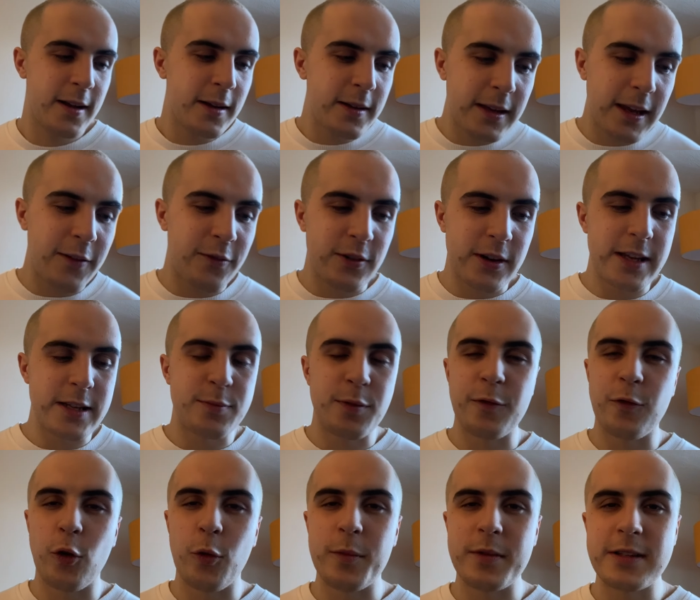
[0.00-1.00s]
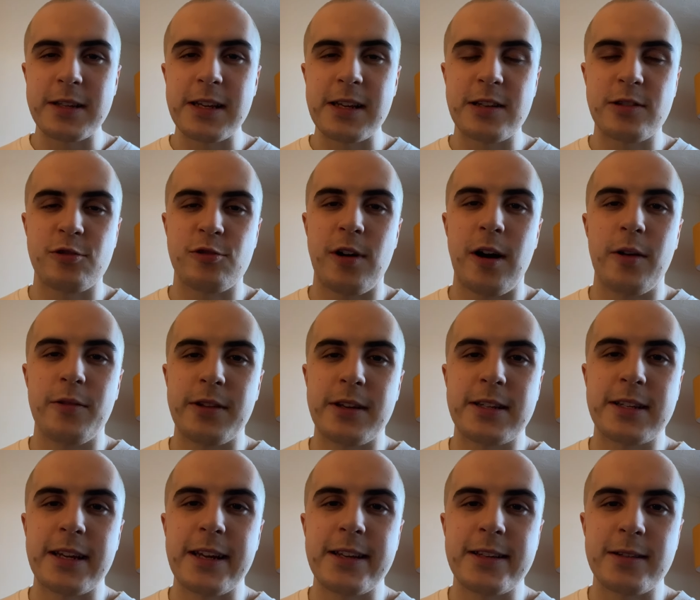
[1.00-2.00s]
given his performances throughout this
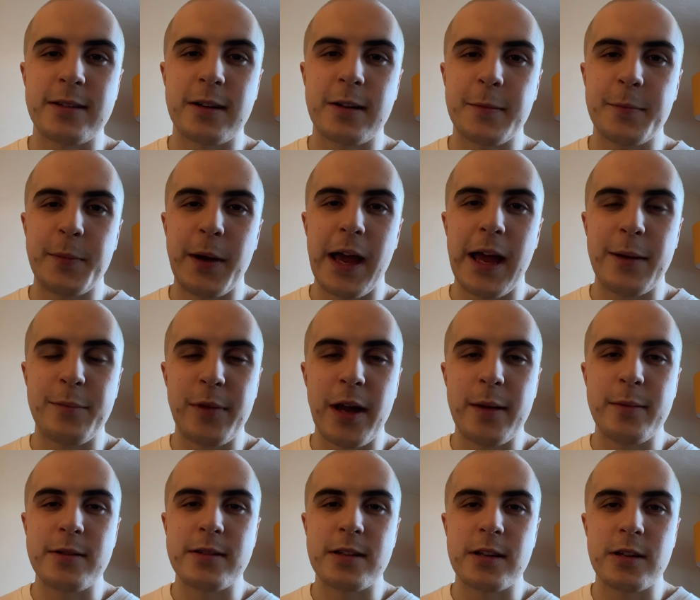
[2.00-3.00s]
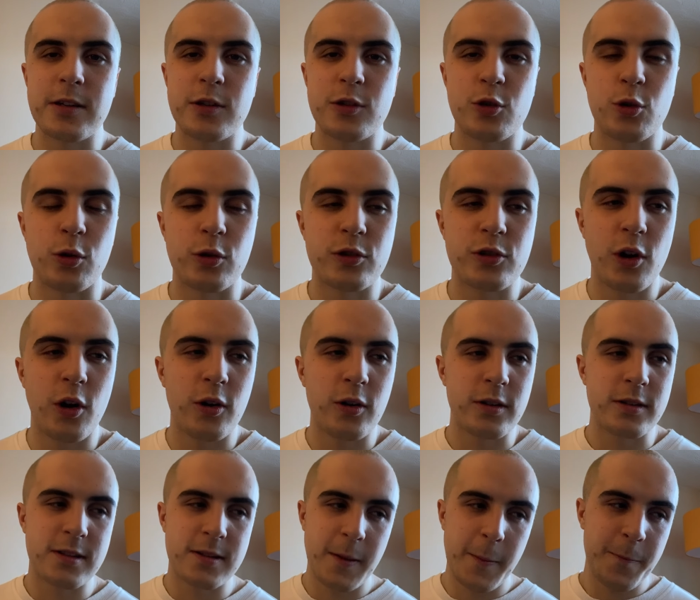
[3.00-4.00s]
season compared maybe to George
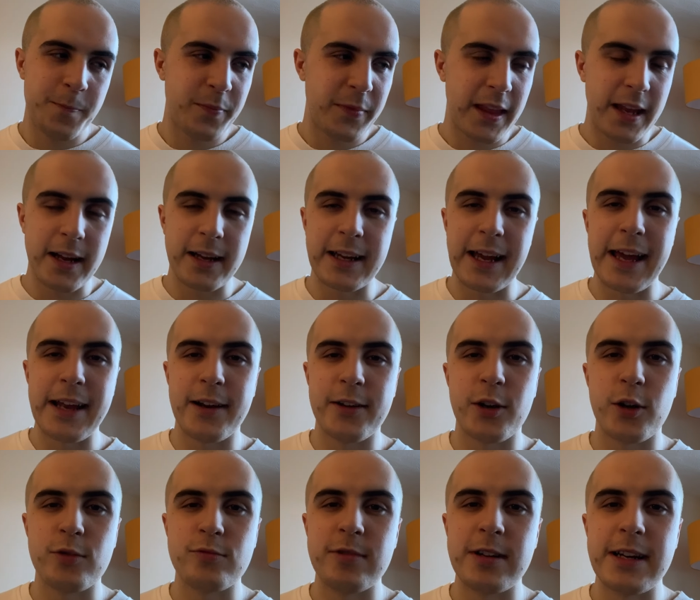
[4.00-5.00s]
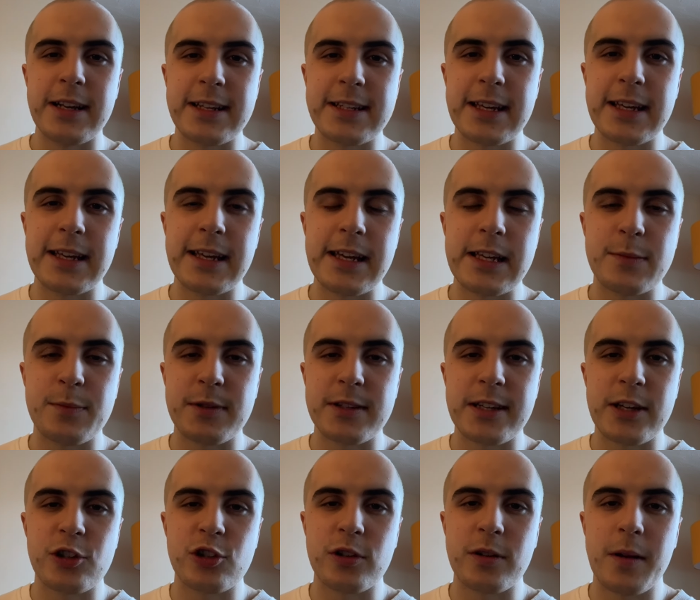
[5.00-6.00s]
Long's, again, I don't really see his
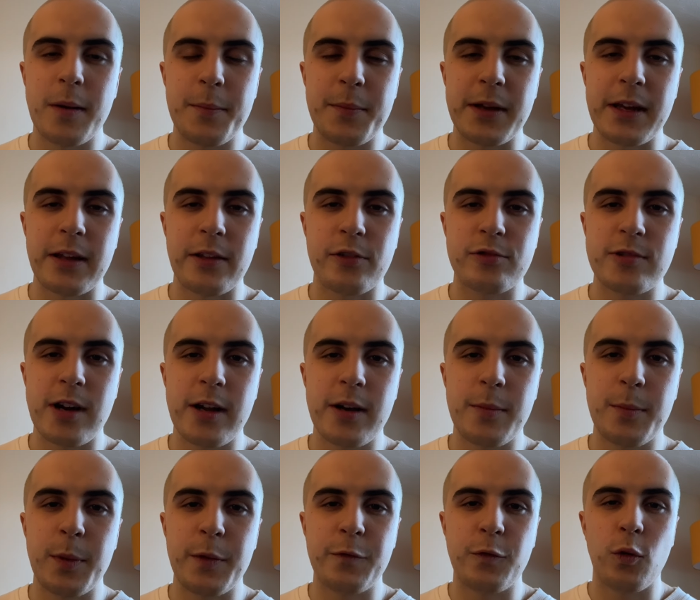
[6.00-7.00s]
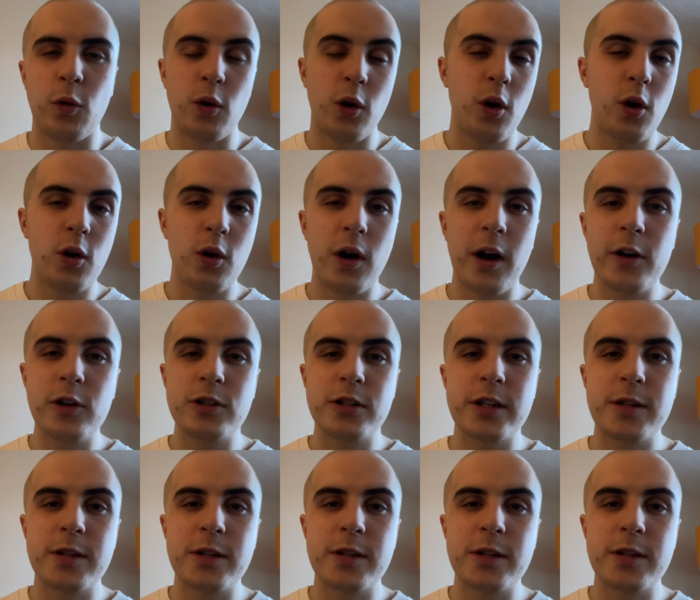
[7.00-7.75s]
position being threatened before long. I already